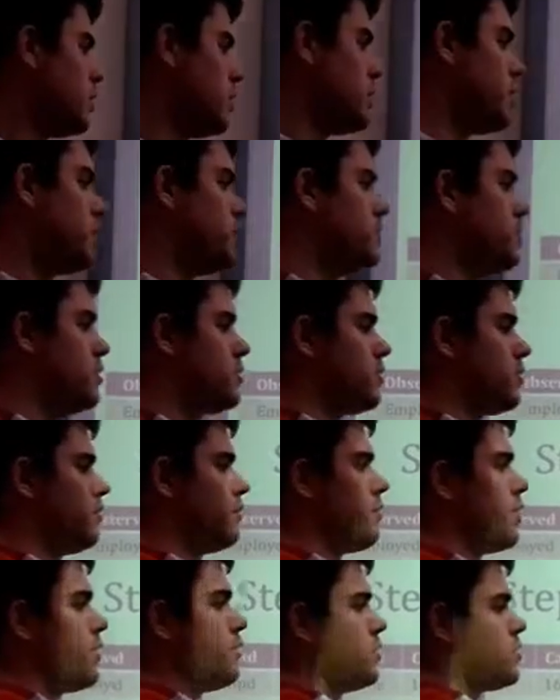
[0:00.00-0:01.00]
Notice the
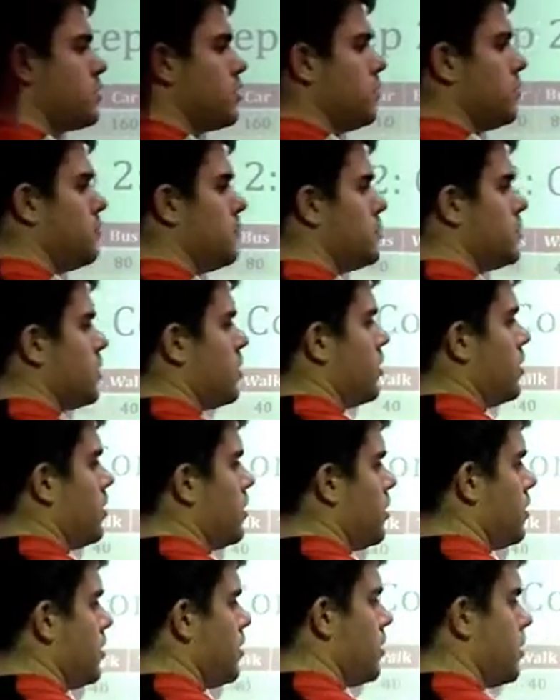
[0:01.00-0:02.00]
row sums
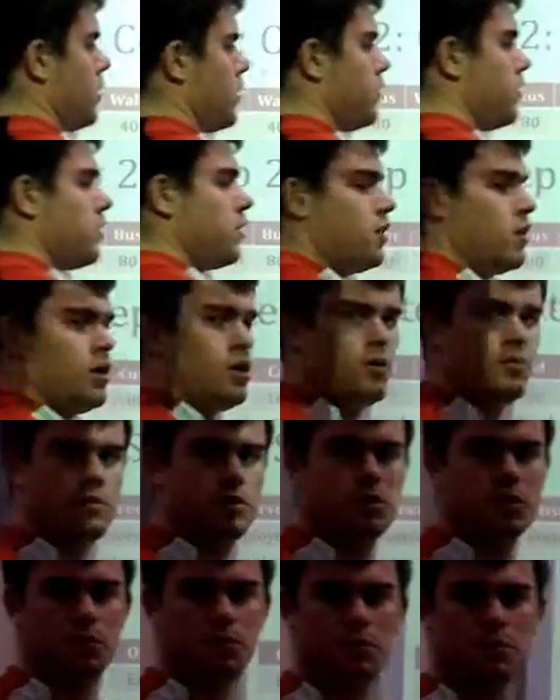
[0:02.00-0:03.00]
and the column
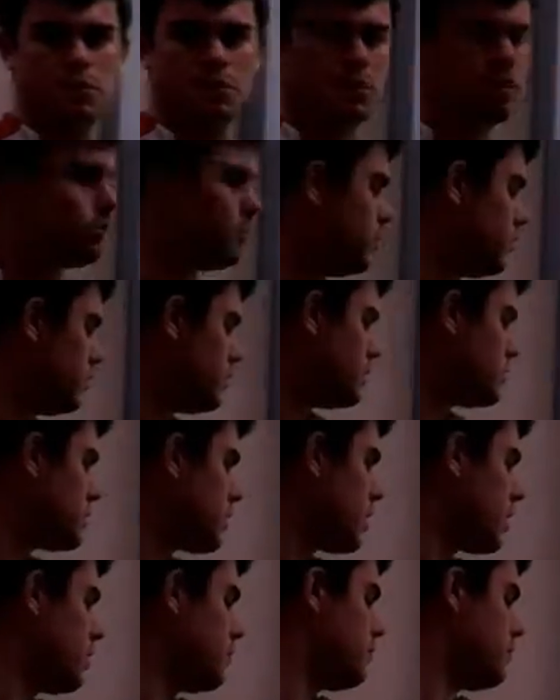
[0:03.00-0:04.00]
sums are all the
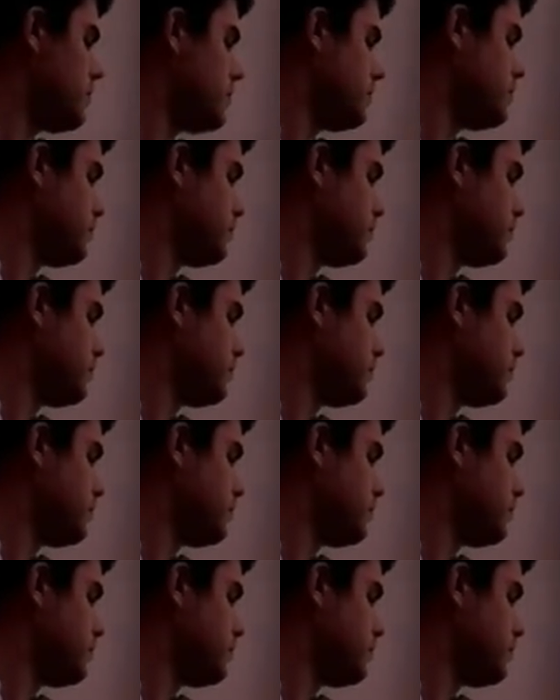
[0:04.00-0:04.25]
same.